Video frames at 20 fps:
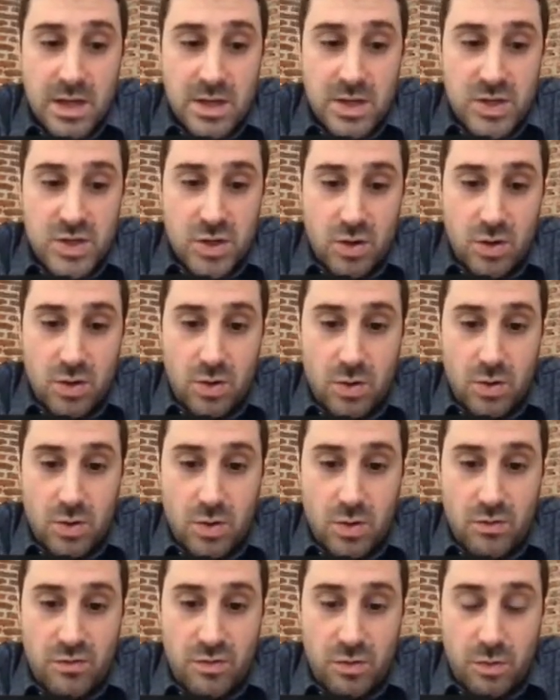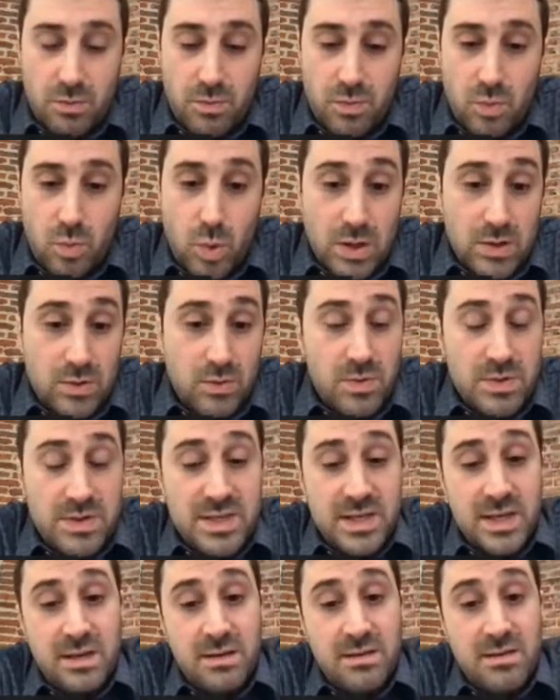So from what we
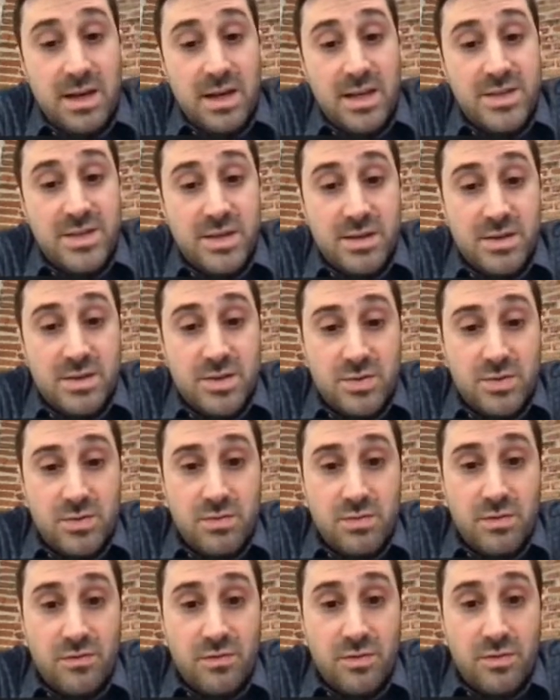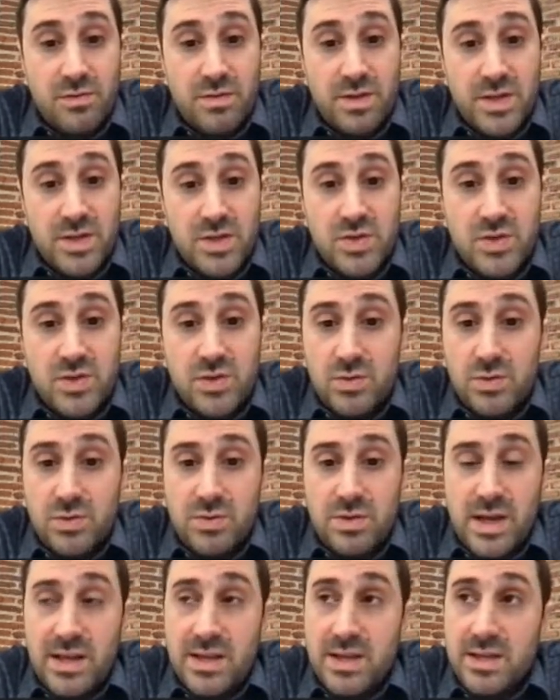see in the literature, for these
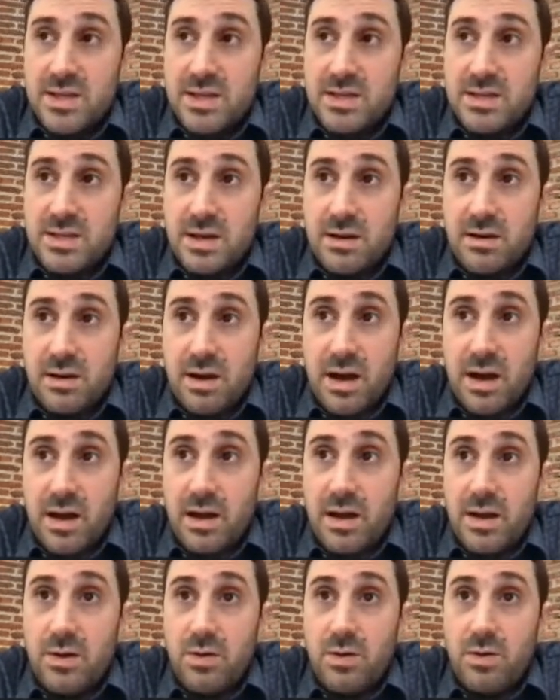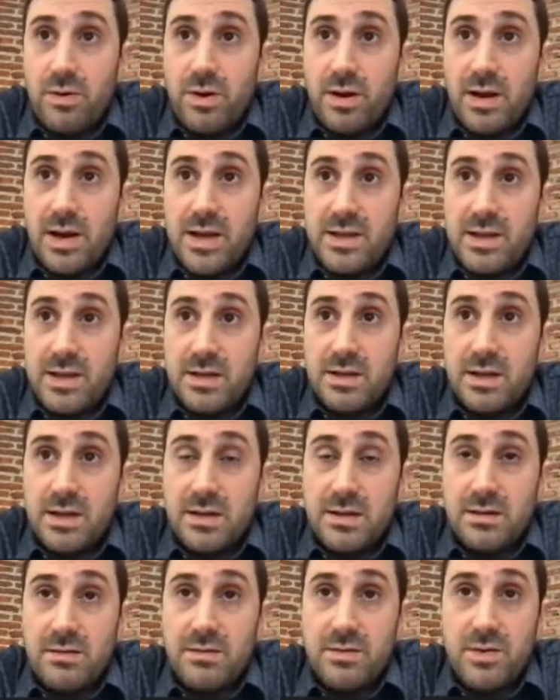2 datasets are highly correlated,
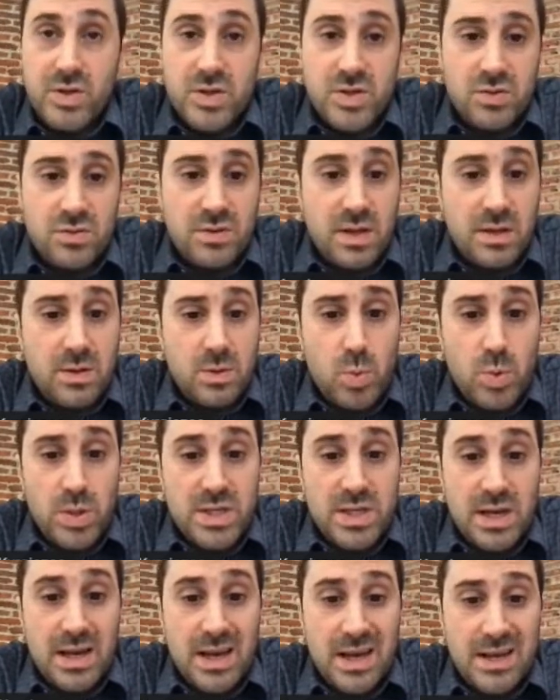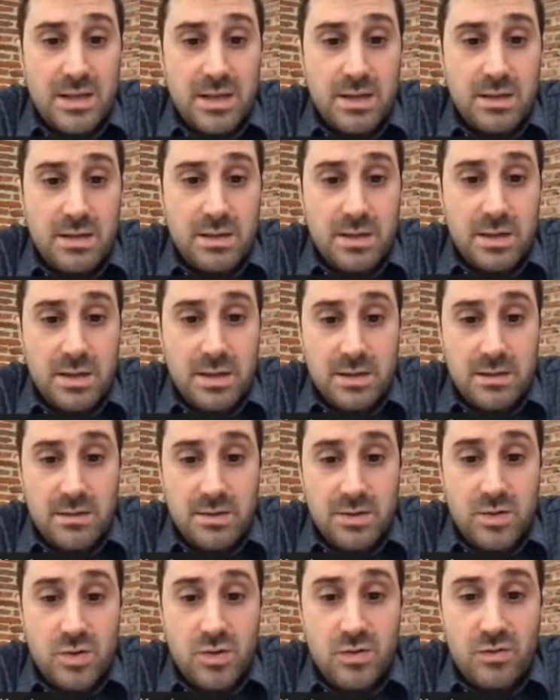and the reason that we selected
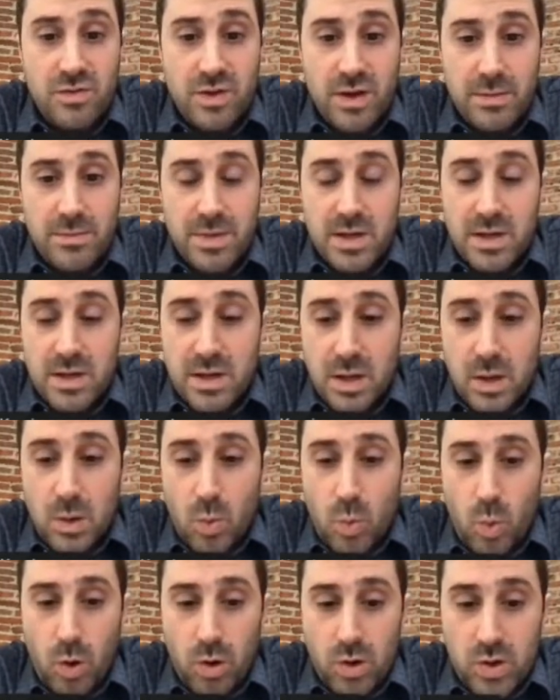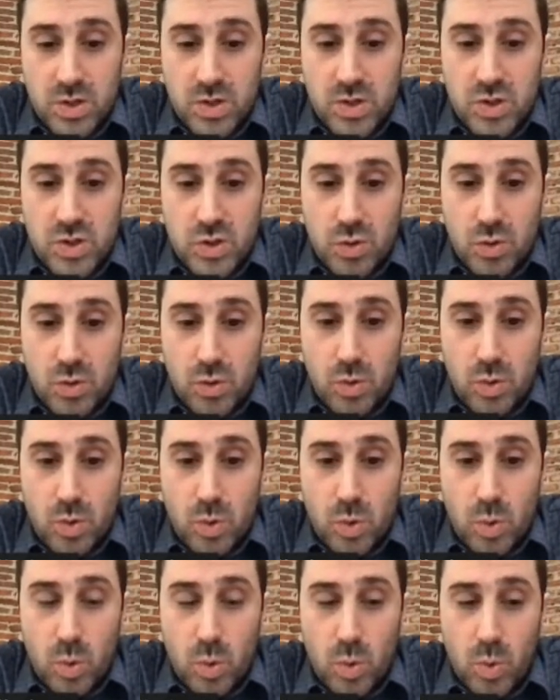the 2 of them was
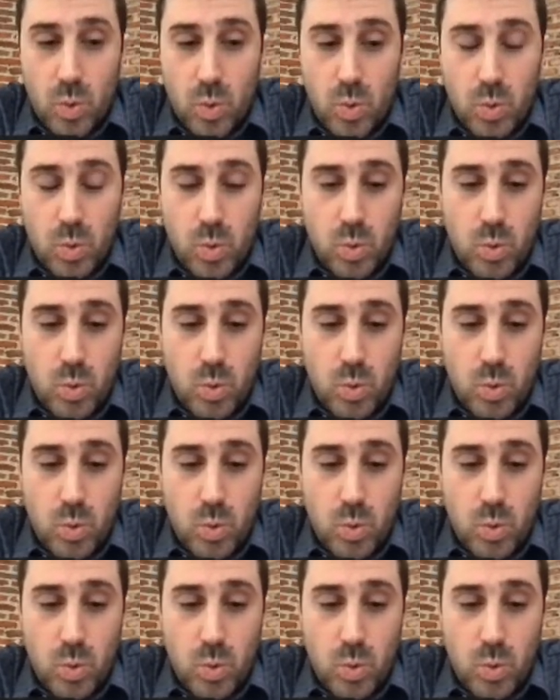so